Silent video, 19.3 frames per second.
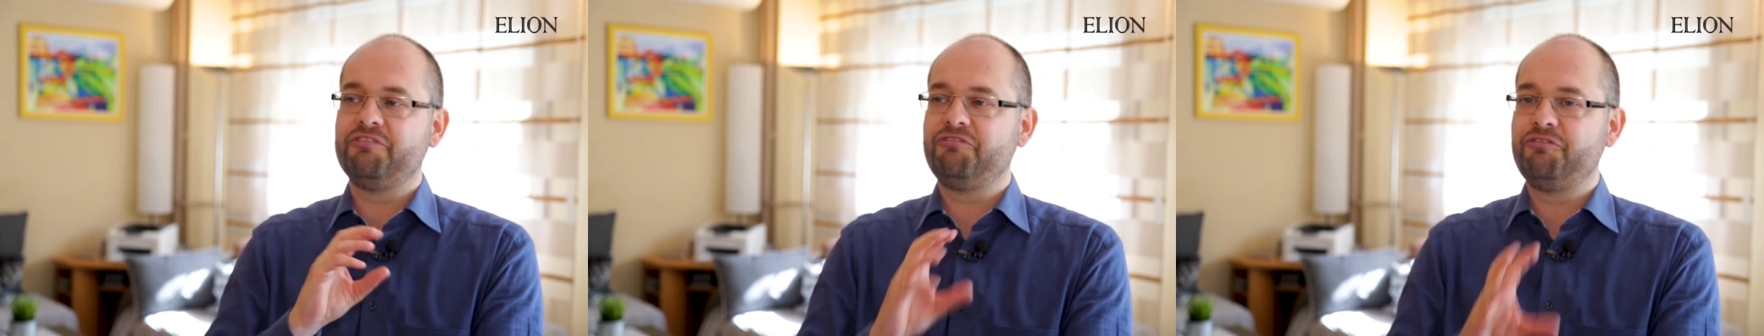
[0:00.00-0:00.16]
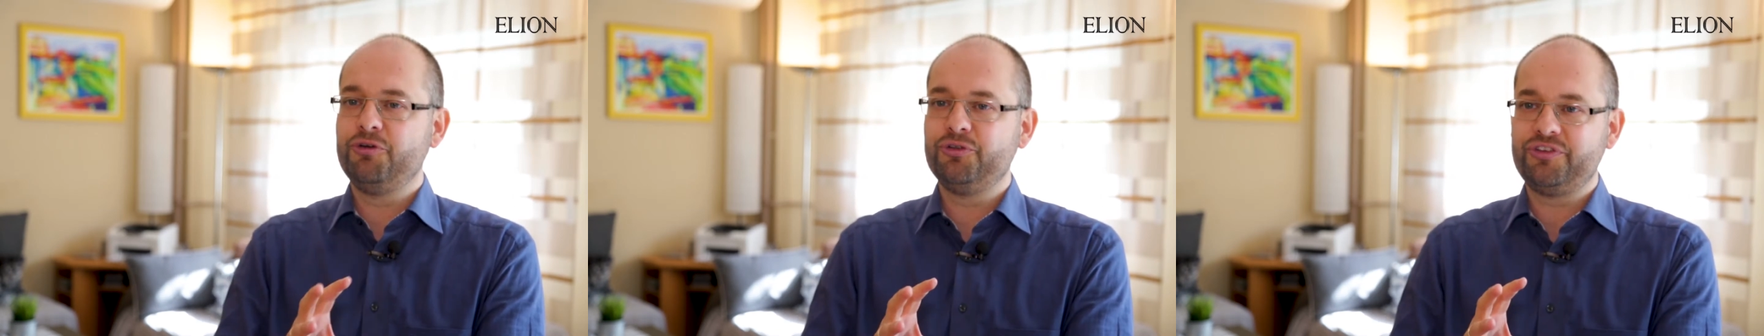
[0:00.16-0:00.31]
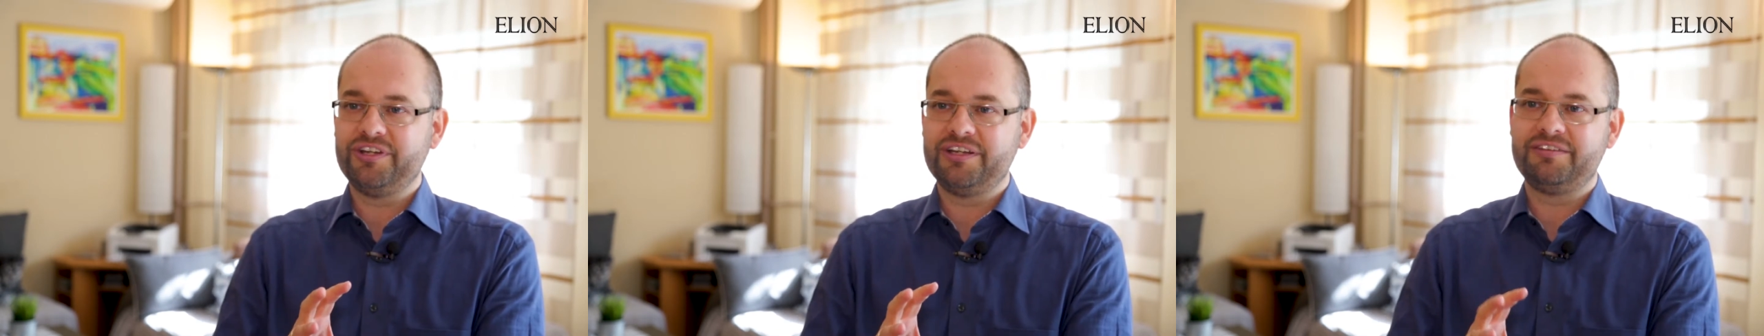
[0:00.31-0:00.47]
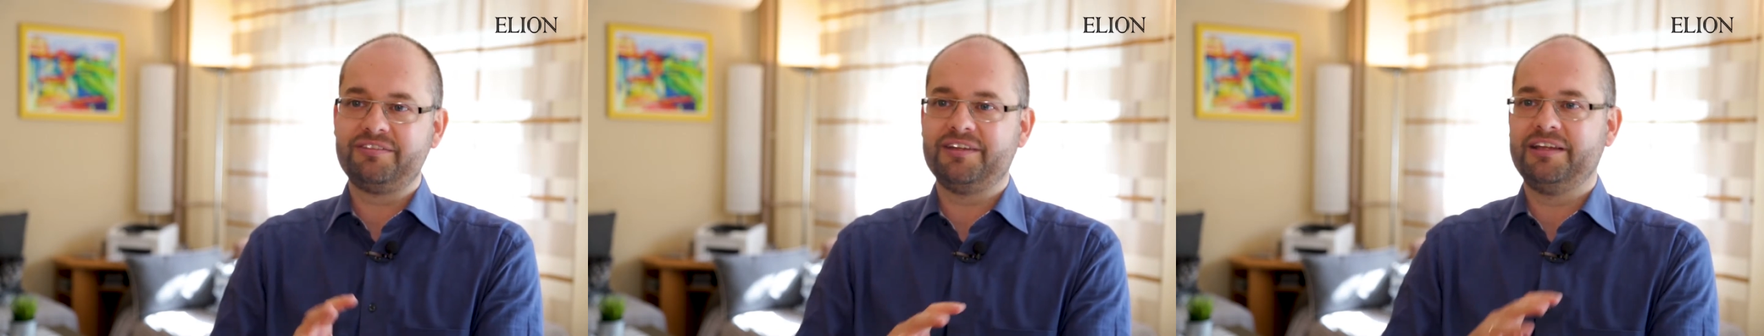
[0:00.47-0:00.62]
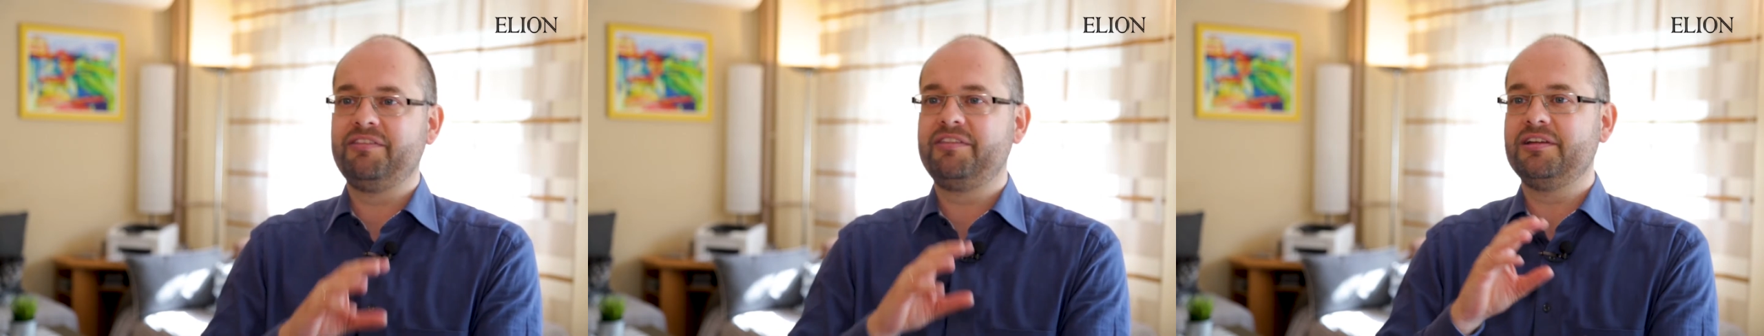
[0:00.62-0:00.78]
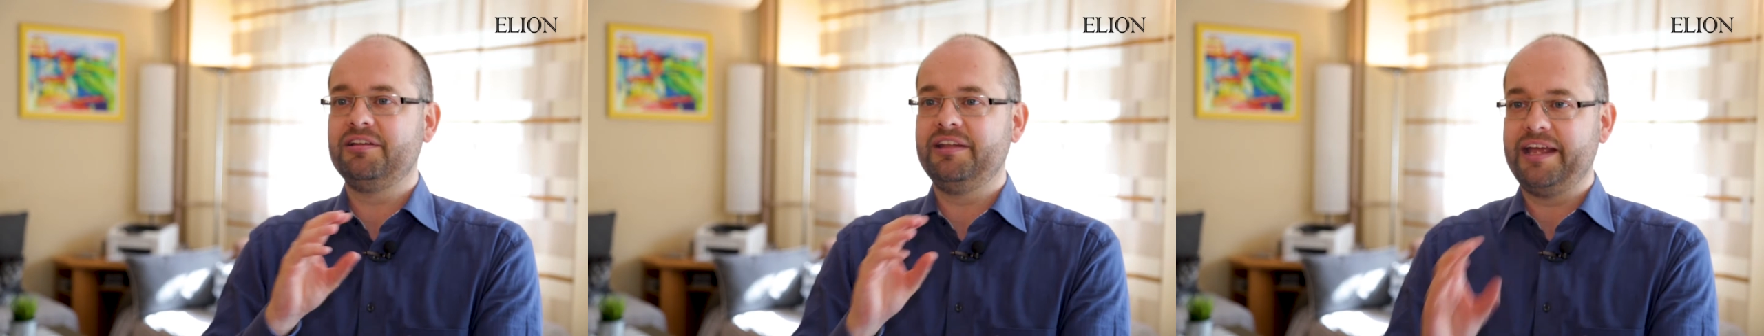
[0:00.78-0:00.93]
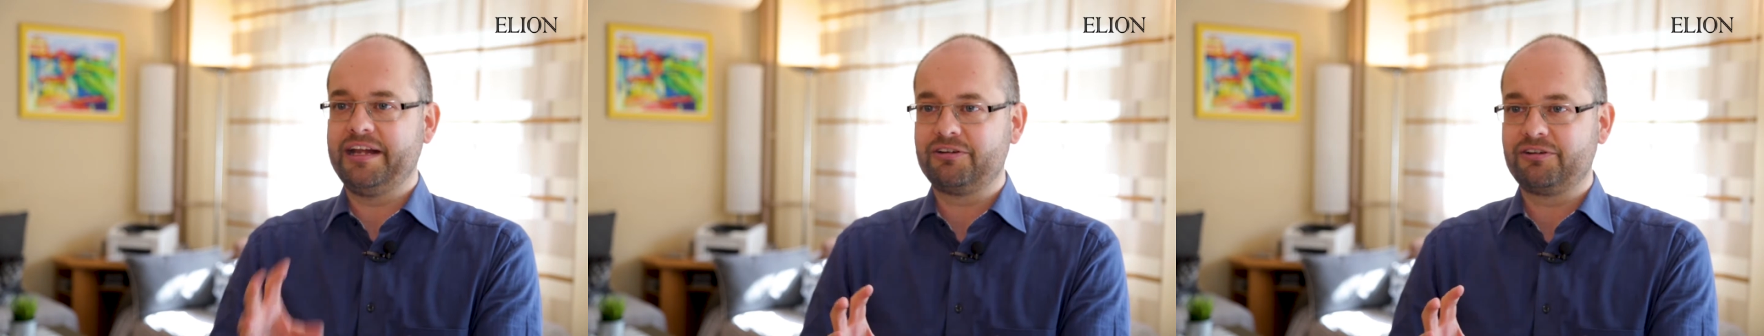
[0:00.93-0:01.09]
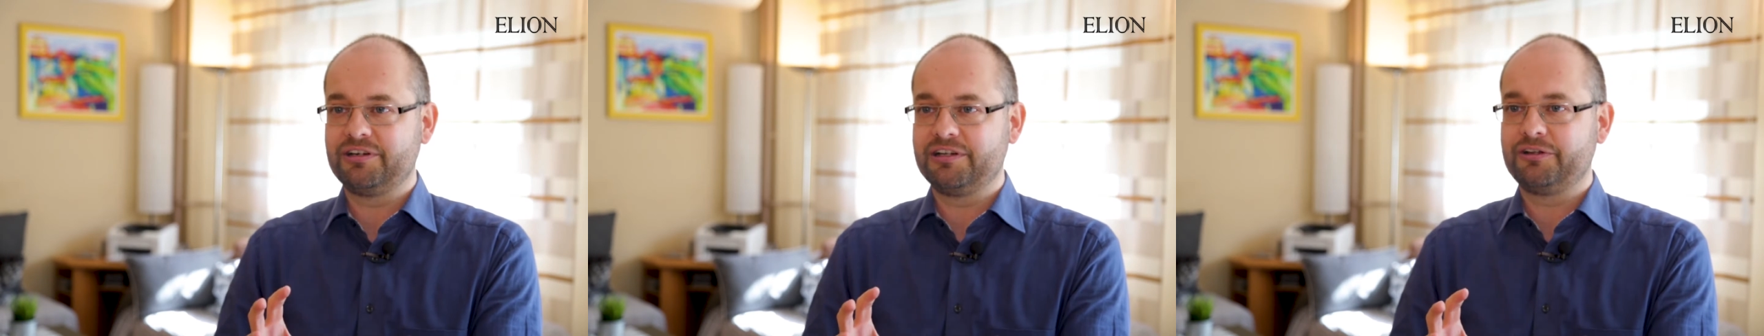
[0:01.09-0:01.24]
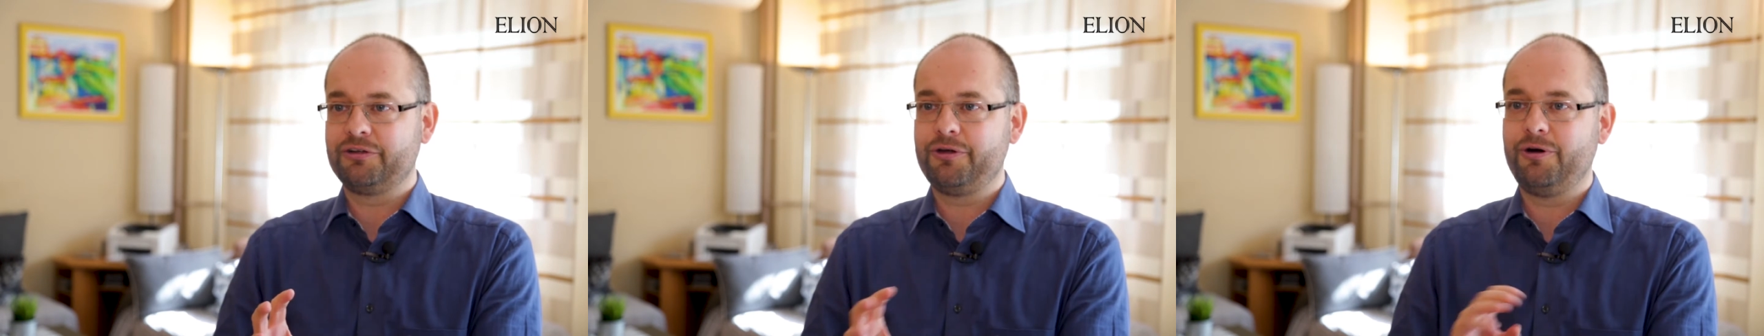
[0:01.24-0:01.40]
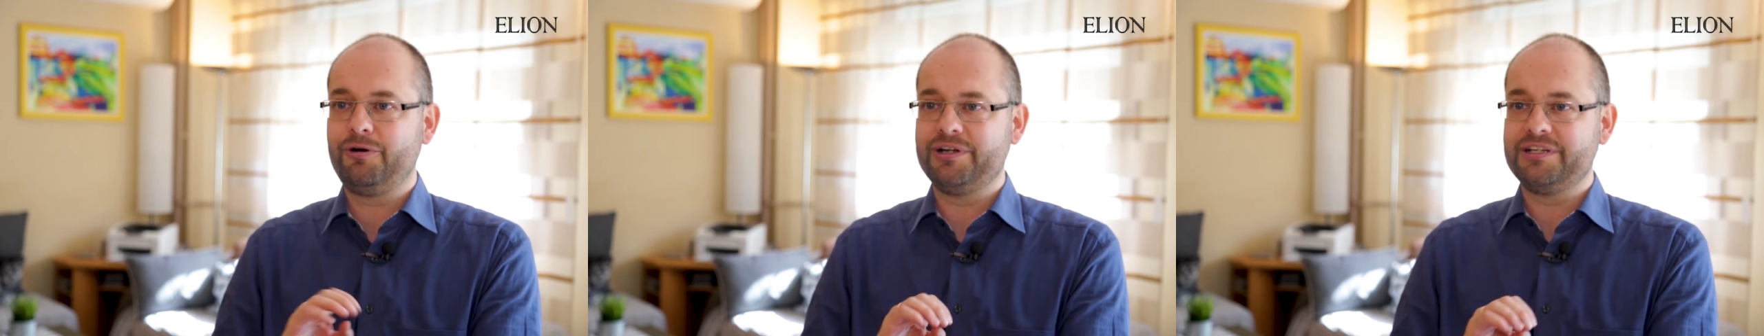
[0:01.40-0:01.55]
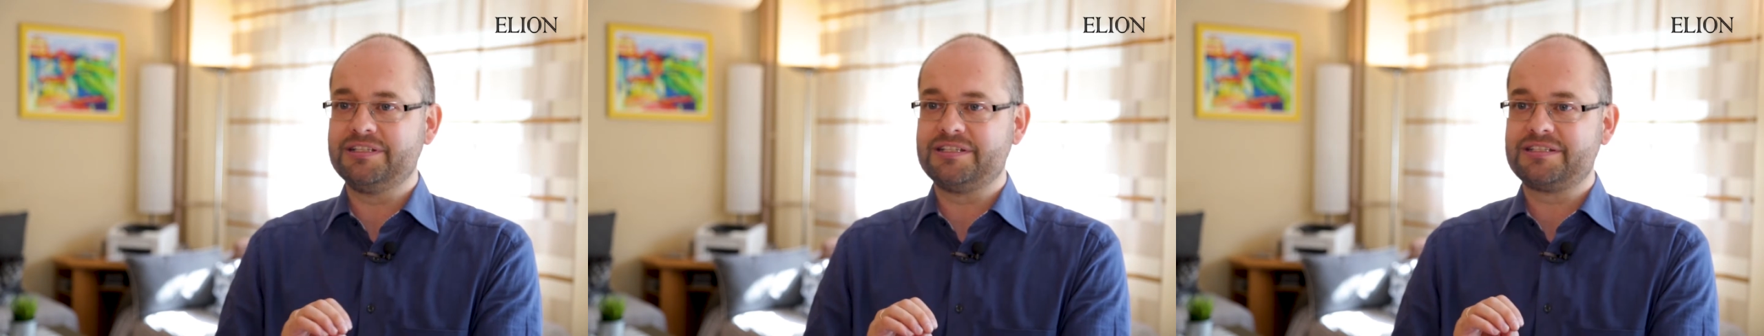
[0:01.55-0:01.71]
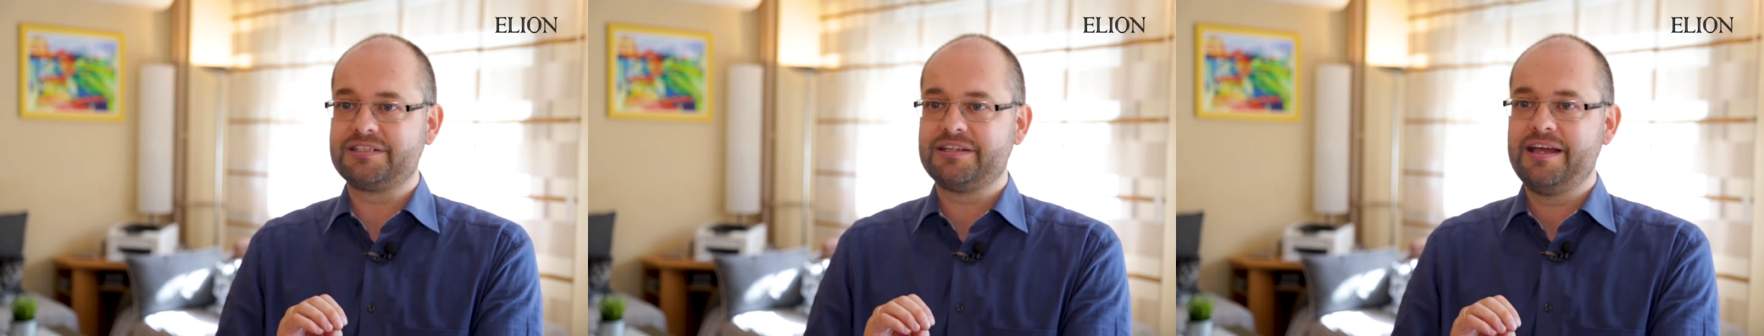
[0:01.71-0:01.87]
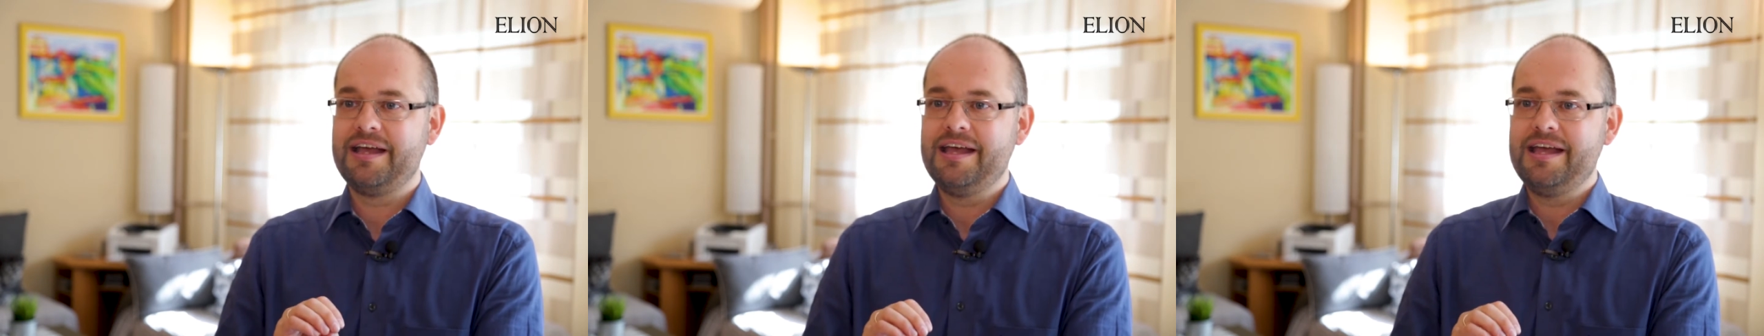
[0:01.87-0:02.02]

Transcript: physics and the electrical currents,